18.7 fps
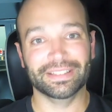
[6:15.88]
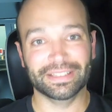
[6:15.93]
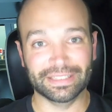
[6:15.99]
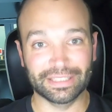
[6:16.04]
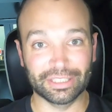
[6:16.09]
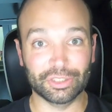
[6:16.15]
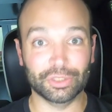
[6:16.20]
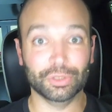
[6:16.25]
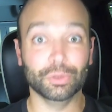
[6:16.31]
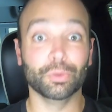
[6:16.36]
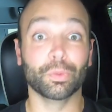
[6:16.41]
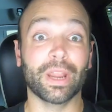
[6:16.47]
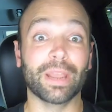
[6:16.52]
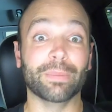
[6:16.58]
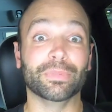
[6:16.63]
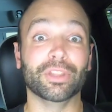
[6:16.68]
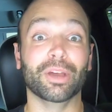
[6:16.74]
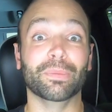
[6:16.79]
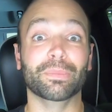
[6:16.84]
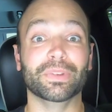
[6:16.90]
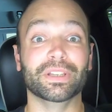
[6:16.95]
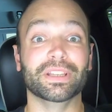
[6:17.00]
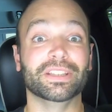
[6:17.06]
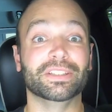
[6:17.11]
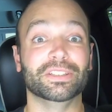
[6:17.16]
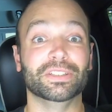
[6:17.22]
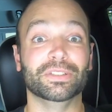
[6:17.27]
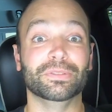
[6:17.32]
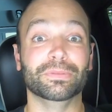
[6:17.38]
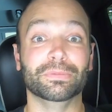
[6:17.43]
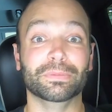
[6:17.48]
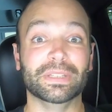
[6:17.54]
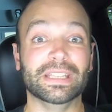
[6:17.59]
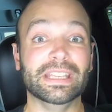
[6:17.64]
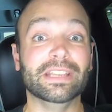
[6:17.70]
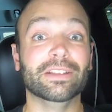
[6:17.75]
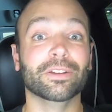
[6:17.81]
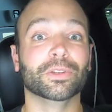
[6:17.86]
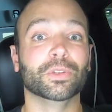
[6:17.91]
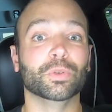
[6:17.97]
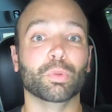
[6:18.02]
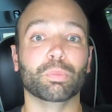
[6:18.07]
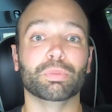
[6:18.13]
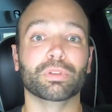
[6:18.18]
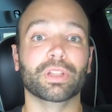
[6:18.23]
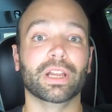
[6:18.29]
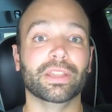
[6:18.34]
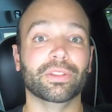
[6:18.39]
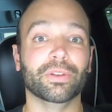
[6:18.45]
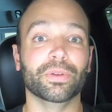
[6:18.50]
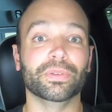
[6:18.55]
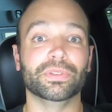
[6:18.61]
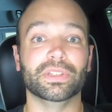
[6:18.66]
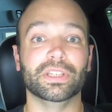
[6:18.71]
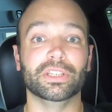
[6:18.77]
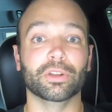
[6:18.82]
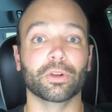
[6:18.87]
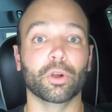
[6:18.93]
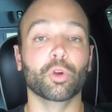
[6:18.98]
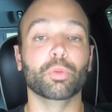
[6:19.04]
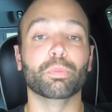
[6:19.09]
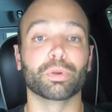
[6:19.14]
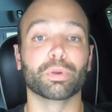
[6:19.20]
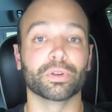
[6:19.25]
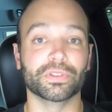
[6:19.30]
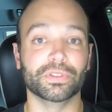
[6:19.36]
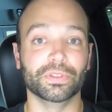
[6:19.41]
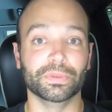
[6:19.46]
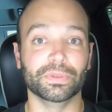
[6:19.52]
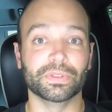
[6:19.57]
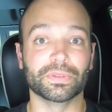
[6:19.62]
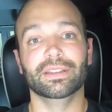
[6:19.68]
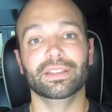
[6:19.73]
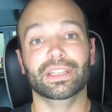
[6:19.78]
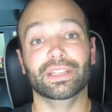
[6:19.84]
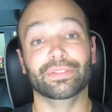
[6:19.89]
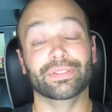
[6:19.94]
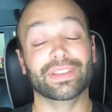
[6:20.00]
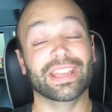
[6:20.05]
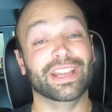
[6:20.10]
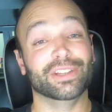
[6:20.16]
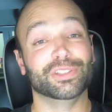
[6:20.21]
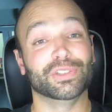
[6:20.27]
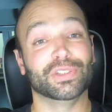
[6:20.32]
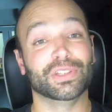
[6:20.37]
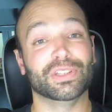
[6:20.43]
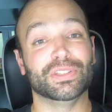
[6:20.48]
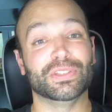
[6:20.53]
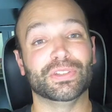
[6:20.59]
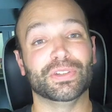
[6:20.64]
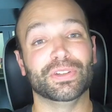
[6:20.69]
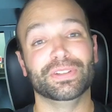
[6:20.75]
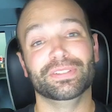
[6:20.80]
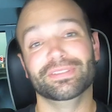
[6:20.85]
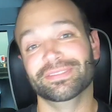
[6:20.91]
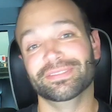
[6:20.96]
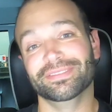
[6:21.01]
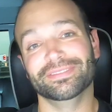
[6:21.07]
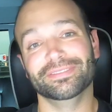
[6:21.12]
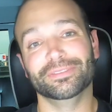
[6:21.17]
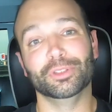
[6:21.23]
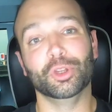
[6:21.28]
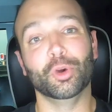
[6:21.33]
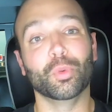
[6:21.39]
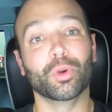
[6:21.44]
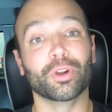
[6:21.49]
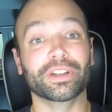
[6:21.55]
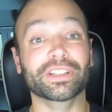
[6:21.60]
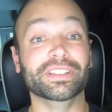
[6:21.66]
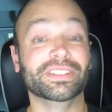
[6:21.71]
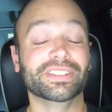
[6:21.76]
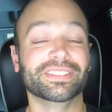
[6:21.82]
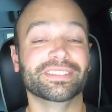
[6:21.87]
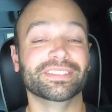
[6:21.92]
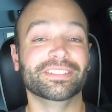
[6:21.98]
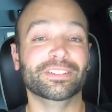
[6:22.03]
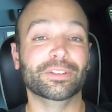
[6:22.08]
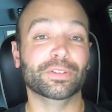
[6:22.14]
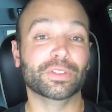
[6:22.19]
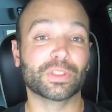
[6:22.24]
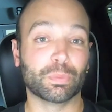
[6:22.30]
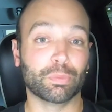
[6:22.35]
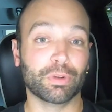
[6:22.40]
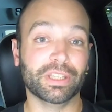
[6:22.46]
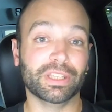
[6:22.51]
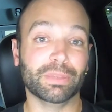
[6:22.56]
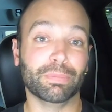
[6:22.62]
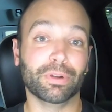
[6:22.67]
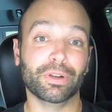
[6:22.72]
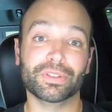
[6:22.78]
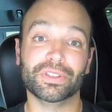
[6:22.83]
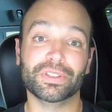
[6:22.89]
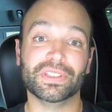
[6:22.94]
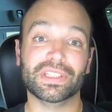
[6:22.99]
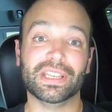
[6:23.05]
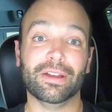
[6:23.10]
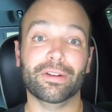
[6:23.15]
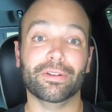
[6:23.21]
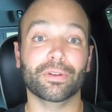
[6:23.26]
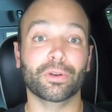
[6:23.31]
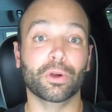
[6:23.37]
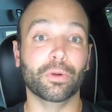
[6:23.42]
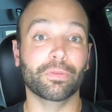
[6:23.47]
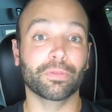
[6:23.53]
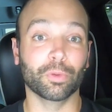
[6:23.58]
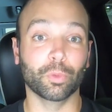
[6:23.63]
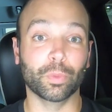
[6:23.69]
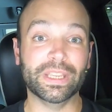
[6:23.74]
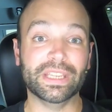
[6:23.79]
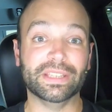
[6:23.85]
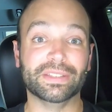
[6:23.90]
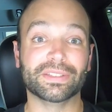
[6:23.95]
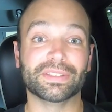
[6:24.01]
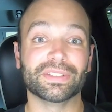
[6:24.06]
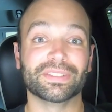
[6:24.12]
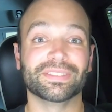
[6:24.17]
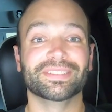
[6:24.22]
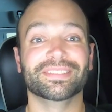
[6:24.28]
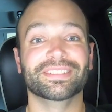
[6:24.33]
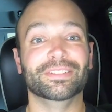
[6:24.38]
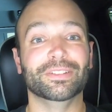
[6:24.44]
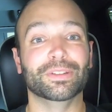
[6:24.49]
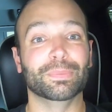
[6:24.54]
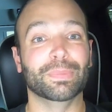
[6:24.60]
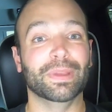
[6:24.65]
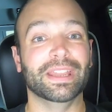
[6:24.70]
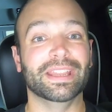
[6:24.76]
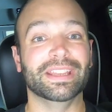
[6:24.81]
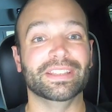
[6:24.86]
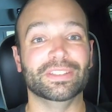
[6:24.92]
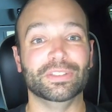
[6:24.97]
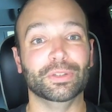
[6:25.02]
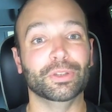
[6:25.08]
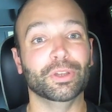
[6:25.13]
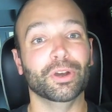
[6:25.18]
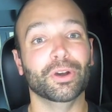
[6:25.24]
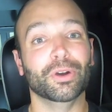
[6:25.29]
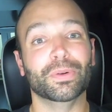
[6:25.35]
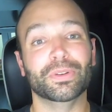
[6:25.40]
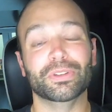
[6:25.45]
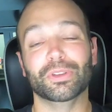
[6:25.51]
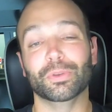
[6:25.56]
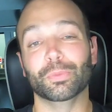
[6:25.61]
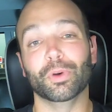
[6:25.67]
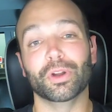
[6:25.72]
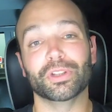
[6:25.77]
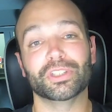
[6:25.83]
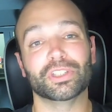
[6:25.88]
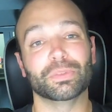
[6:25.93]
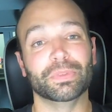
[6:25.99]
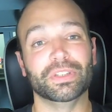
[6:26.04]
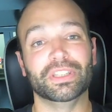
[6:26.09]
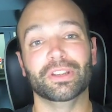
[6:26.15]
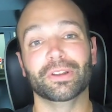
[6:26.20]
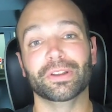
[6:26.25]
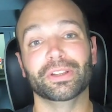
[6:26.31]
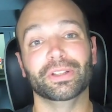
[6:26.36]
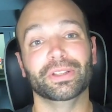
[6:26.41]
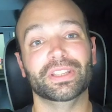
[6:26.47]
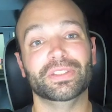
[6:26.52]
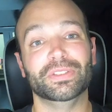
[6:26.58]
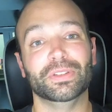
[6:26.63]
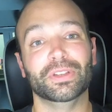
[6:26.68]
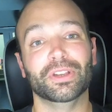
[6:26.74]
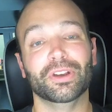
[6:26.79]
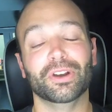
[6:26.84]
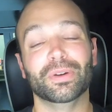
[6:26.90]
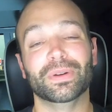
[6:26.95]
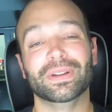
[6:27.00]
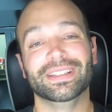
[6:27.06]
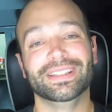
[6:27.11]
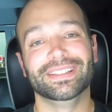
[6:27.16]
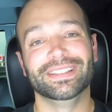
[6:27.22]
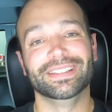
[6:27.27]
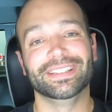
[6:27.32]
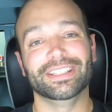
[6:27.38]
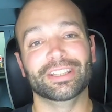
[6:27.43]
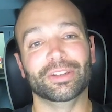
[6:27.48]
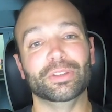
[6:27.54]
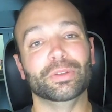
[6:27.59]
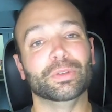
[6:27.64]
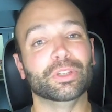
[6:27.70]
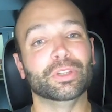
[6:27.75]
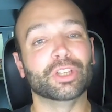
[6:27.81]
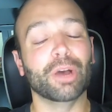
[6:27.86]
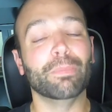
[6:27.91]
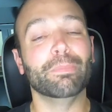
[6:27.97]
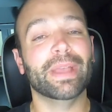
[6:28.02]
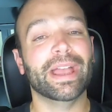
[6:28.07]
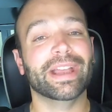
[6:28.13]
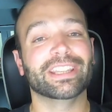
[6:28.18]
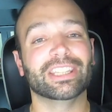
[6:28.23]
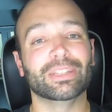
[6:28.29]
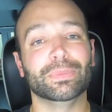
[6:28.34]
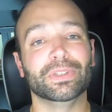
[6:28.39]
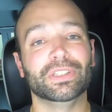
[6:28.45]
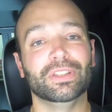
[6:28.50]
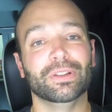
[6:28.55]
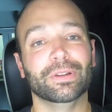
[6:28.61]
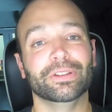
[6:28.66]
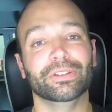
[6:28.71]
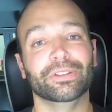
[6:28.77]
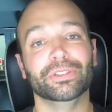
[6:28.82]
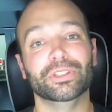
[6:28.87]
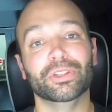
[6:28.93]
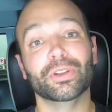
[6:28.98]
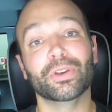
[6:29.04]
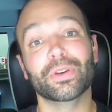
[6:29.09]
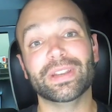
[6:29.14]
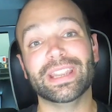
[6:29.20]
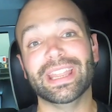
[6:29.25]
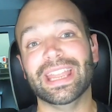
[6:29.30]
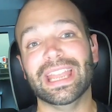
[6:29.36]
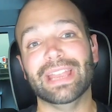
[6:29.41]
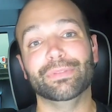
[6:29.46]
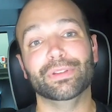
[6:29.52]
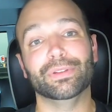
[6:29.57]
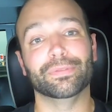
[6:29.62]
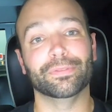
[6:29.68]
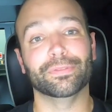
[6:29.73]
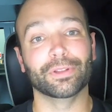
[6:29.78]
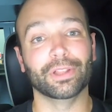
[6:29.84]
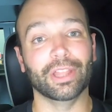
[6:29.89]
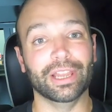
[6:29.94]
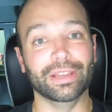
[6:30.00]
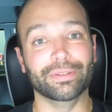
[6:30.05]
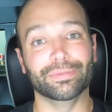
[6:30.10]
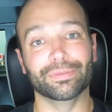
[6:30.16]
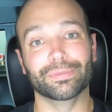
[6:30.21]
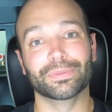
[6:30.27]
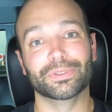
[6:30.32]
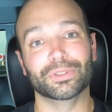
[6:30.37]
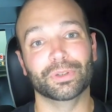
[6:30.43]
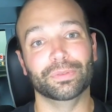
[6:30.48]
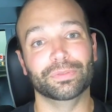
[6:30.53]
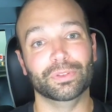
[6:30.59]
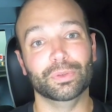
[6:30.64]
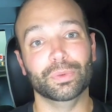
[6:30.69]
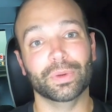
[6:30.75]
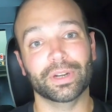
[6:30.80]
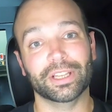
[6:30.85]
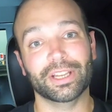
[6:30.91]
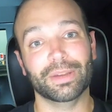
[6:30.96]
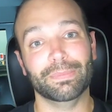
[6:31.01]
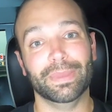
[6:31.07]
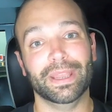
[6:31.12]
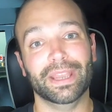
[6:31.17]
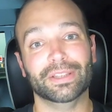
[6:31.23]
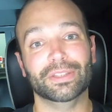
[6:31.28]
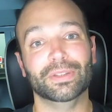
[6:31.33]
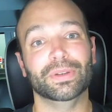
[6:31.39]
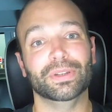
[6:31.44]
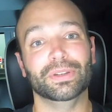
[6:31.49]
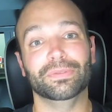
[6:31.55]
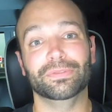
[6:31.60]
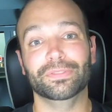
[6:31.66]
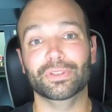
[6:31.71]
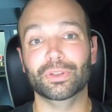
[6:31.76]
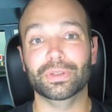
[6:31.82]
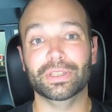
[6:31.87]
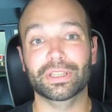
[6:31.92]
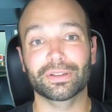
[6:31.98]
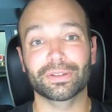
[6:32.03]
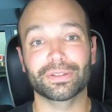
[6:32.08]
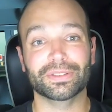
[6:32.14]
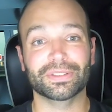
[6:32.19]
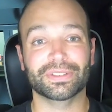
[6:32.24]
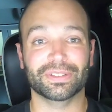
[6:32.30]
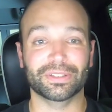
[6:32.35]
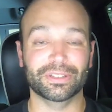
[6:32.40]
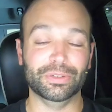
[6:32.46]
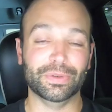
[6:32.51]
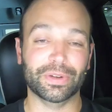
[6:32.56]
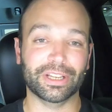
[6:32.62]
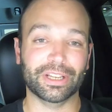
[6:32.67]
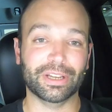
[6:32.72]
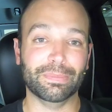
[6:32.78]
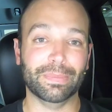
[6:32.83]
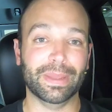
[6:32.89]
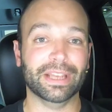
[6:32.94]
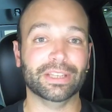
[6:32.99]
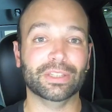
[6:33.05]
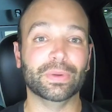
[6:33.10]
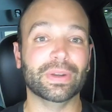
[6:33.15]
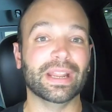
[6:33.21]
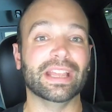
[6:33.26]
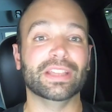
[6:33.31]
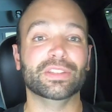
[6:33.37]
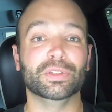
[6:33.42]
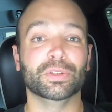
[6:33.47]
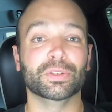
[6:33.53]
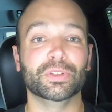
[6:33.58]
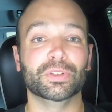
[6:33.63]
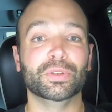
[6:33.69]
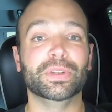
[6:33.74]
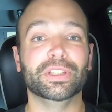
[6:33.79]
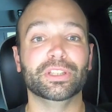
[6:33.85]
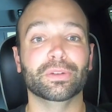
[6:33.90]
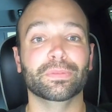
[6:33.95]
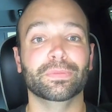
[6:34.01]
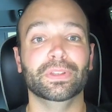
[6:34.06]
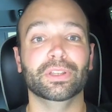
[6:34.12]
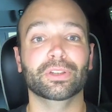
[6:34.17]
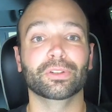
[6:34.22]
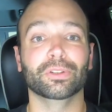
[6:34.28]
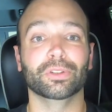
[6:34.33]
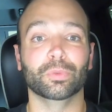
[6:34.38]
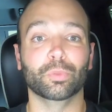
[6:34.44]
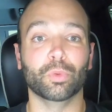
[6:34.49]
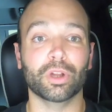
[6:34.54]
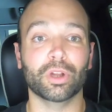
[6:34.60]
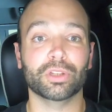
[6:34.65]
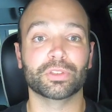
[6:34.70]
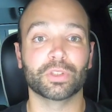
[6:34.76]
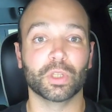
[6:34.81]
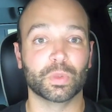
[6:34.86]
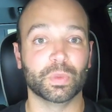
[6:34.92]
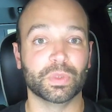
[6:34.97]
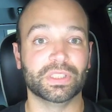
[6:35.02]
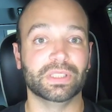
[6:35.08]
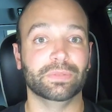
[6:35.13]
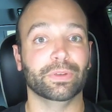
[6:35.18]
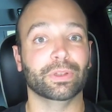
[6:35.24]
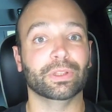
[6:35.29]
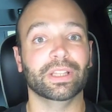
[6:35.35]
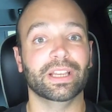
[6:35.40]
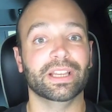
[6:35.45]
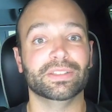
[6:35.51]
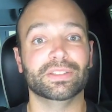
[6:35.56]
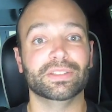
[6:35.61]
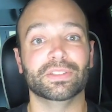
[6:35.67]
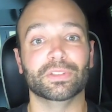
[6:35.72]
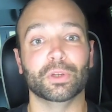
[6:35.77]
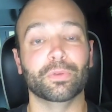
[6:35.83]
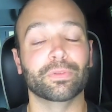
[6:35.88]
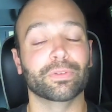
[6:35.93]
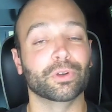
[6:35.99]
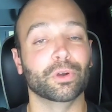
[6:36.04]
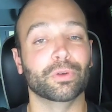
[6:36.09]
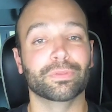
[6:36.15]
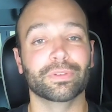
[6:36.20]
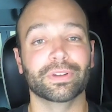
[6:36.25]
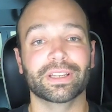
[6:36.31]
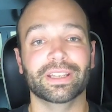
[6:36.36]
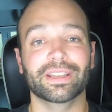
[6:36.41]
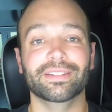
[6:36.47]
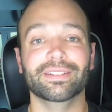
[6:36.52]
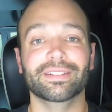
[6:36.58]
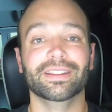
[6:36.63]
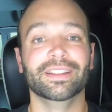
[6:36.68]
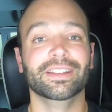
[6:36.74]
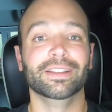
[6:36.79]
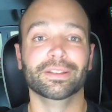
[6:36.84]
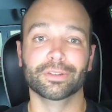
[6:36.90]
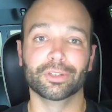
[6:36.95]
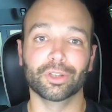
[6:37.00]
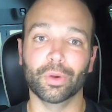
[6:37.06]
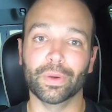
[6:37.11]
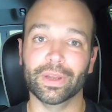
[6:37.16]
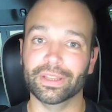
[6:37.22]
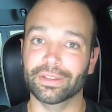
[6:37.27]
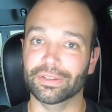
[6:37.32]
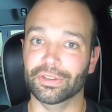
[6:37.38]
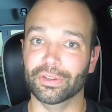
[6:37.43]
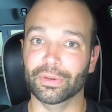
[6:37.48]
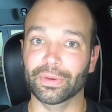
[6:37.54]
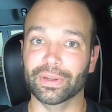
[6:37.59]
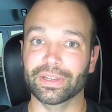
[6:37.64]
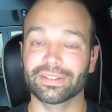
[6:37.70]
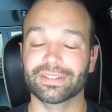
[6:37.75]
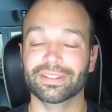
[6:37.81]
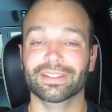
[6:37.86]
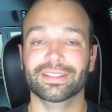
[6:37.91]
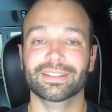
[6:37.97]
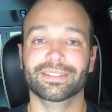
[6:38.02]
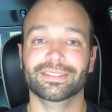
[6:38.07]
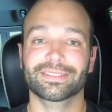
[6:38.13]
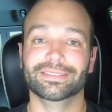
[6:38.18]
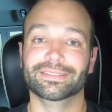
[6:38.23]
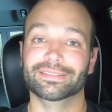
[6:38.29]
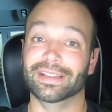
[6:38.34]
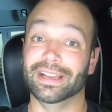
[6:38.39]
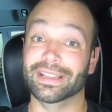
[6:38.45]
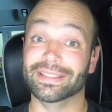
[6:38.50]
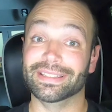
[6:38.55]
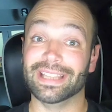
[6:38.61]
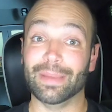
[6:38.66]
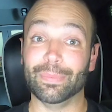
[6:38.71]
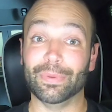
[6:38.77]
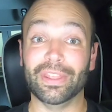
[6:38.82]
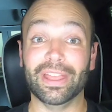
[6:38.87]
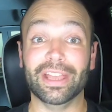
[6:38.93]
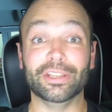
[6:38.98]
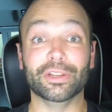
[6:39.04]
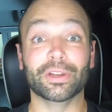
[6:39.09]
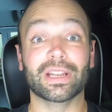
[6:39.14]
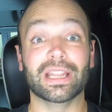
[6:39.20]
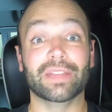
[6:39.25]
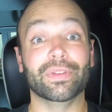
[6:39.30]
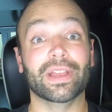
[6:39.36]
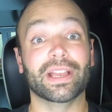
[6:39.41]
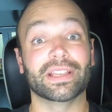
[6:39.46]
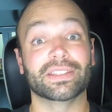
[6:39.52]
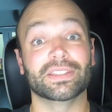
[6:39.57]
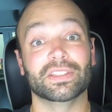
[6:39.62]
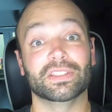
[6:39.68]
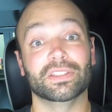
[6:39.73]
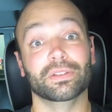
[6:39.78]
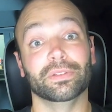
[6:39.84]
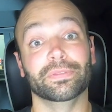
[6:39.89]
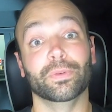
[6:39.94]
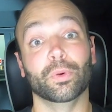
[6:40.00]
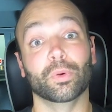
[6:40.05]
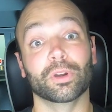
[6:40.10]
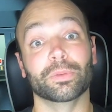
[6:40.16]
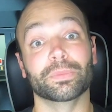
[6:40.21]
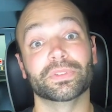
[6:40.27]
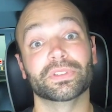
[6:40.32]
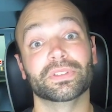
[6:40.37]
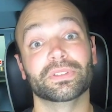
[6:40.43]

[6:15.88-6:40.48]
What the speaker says: get you ramped up, and get you eager to apply those in your own pursuits. If cash is a concern, no worries. You can spread the purchase out over weeks. You can pay as you go. You can watch the material as you go. You can come back to the material. You're going to have it for life. So if you want to come back to it in a few years, or you want to come back to it as you're tuning your vehicle and watch those specific classes over and over again, go ahead and do it. On top of that, you're going to have access to the forums.